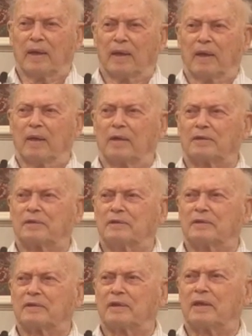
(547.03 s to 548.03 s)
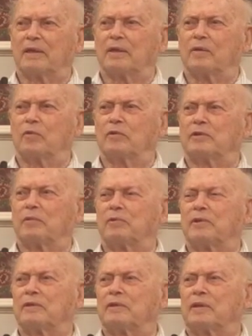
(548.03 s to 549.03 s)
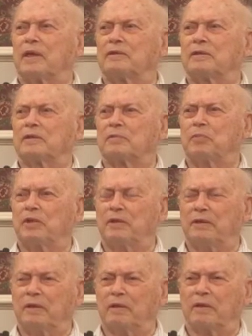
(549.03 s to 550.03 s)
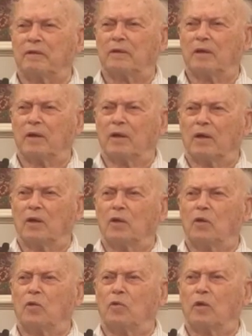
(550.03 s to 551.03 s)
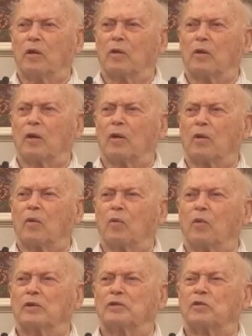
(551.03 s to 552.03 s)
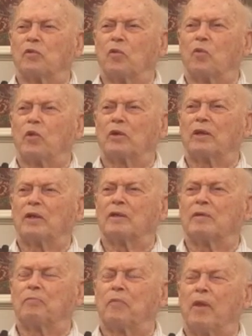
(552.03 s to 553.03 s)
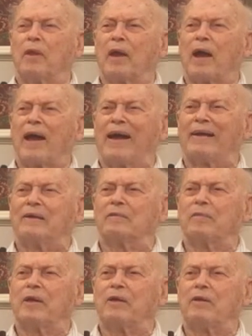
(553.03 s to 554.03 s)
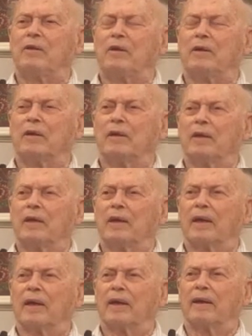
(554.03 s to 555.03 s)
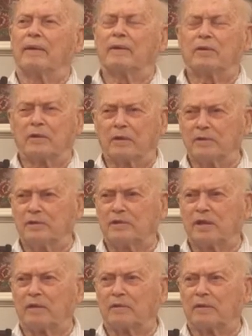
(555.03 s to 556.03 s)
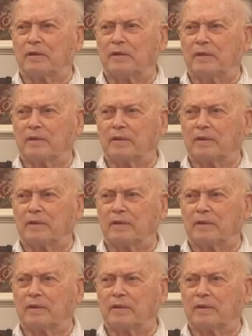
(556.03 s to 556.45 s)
Austin Stanton was a Texas millionaire who was willing to hire me at a good salary